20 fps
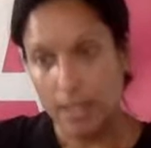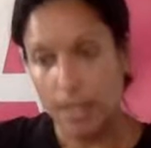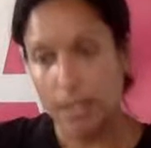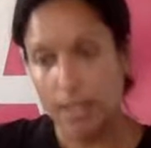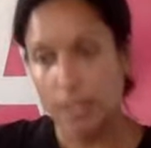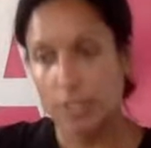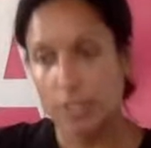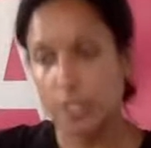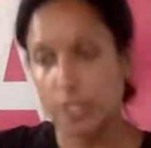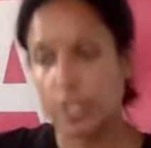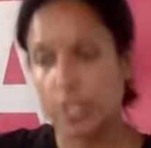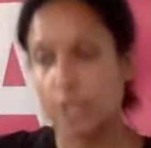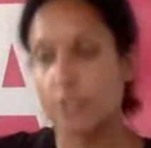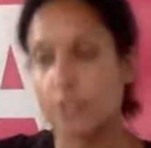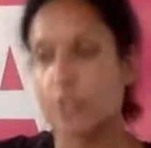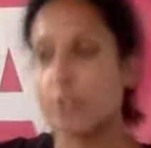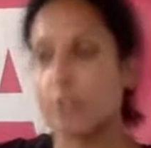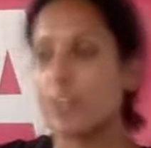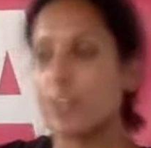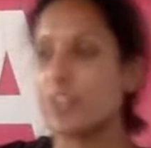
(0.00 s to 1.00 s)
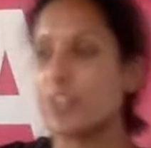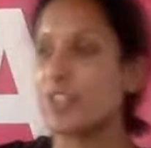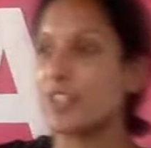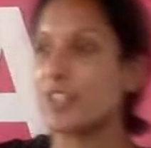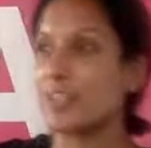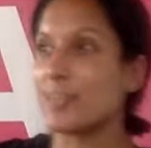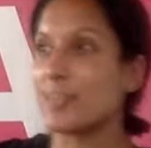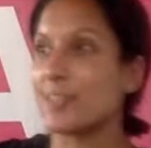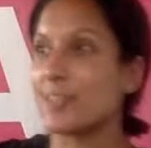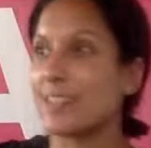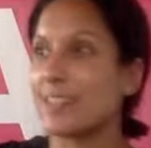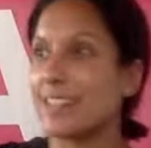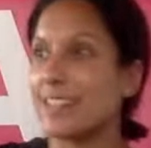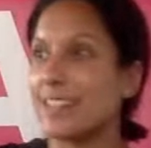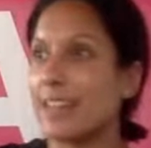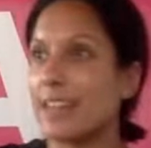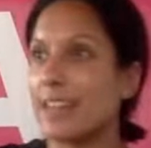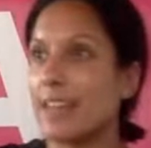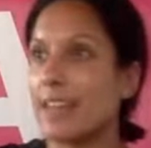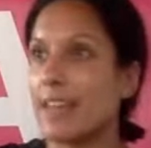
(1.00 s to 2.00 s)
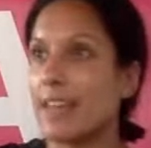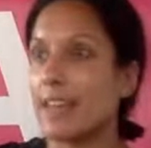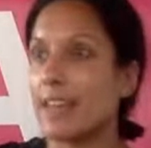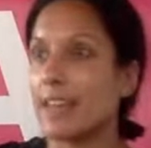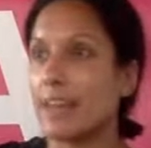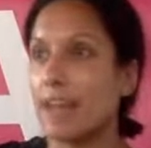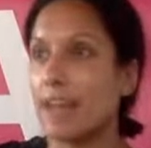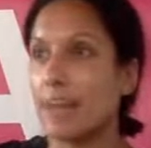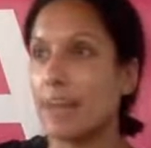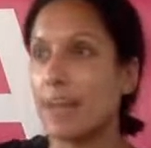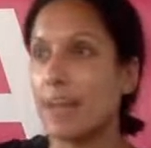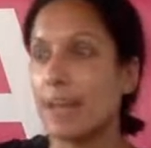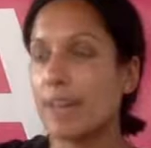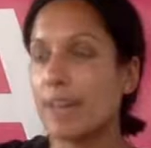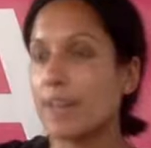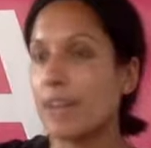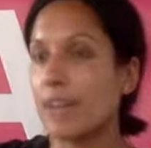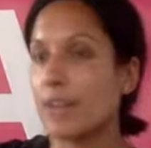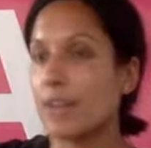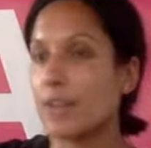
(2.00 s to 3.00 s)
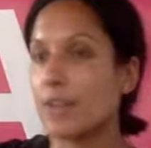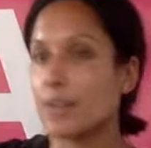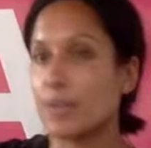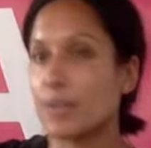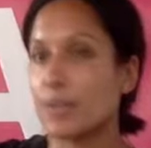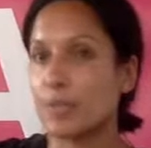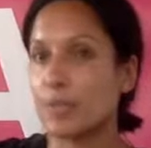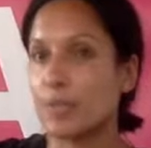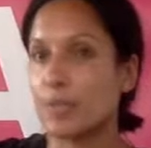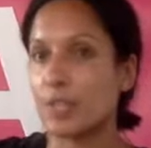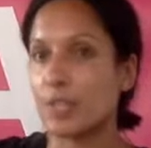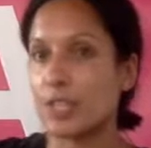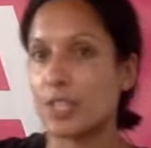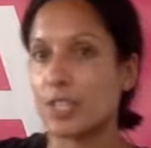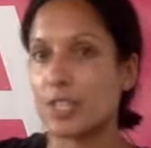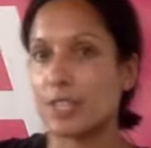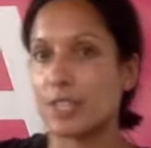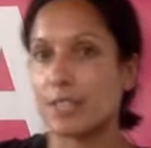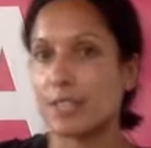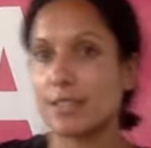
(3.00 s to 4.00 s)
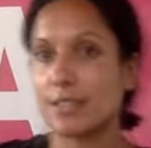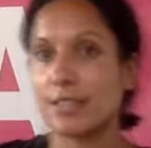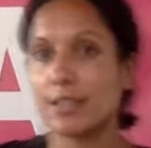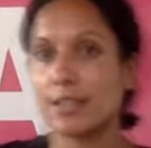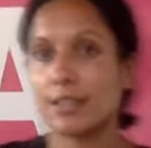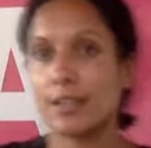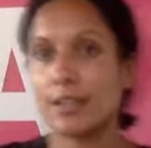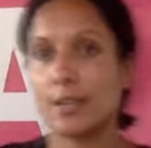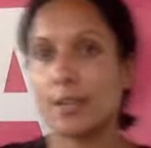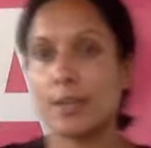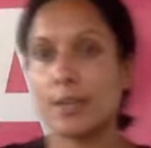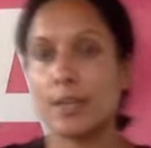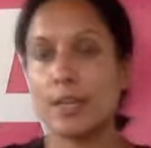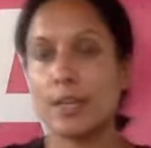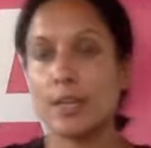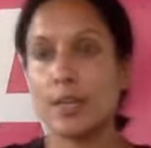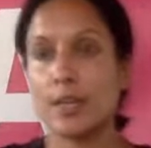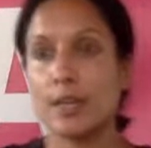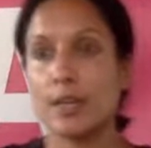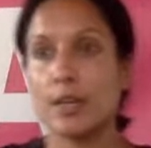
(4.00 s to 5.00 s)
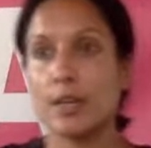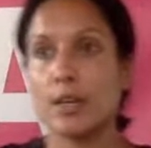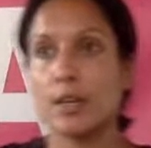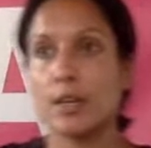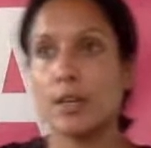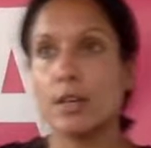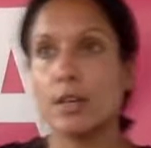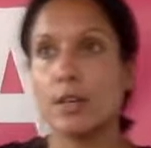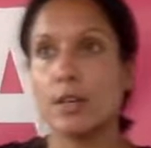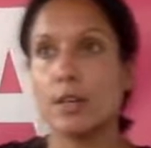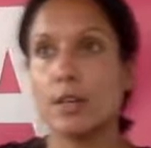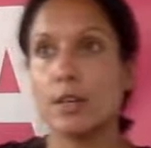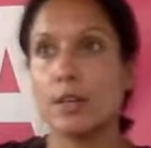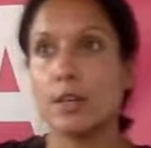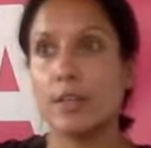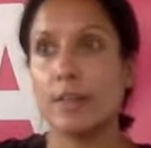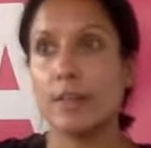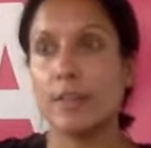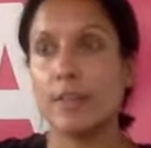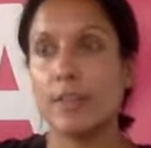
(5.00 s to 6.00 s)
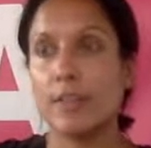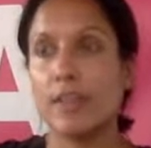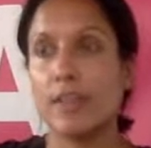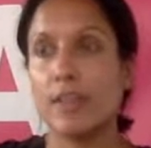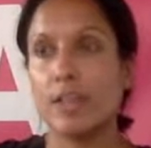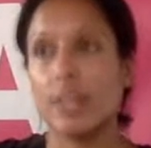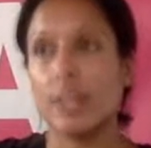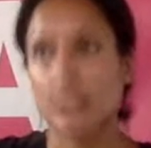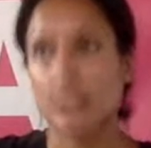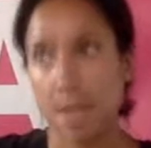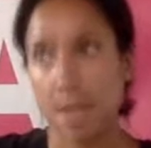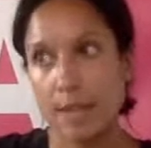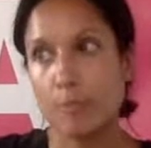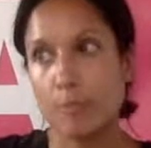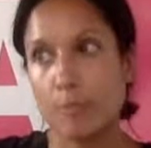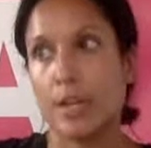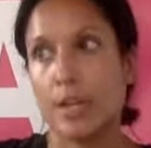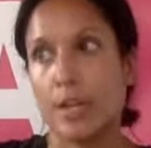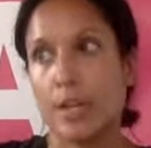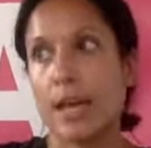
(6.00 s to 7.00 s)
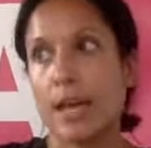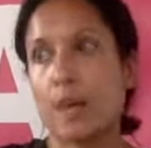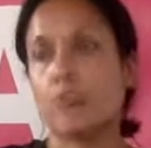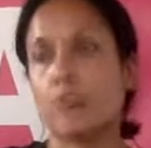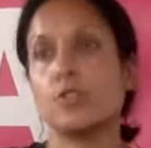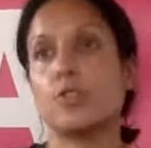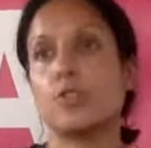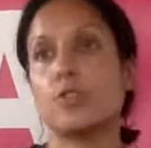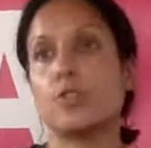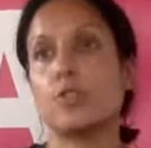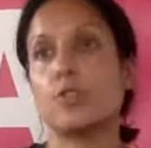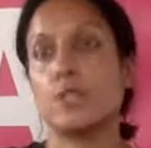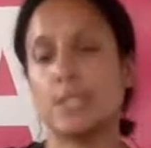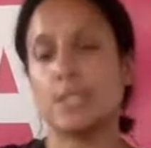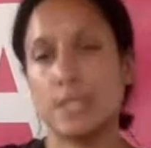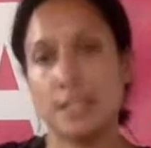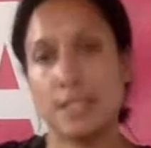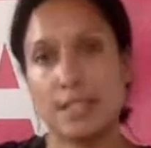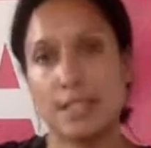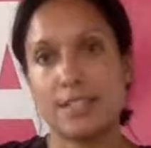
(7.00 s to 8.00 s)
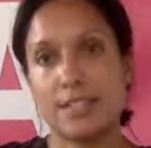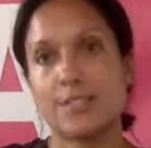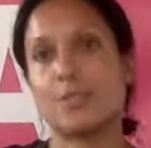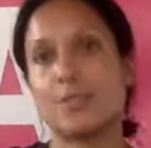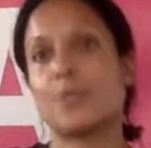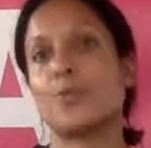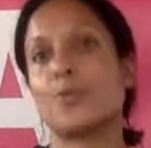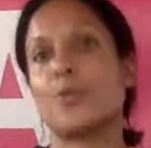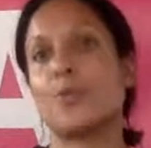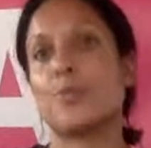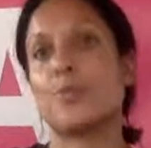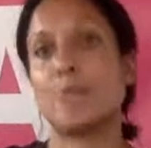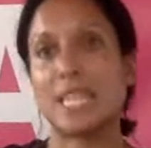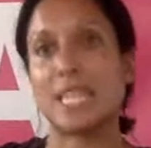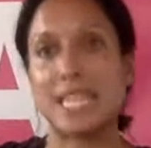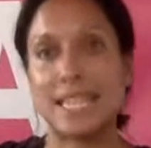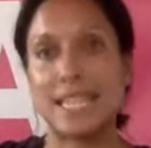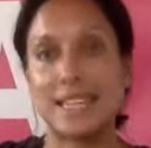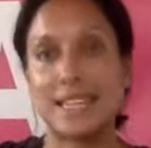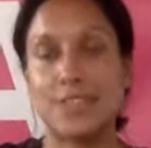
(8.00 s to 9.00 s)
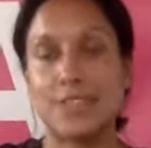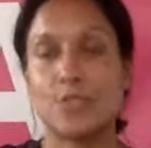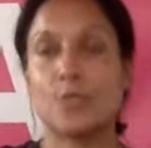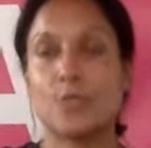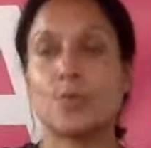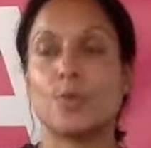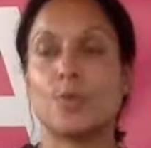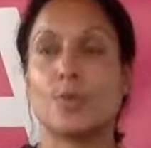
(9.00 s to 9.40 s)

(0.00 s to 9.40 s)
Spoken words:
She also mentioned something today, that the time we have now is really precious. You know, we have a lot of time right now to sit, to be, to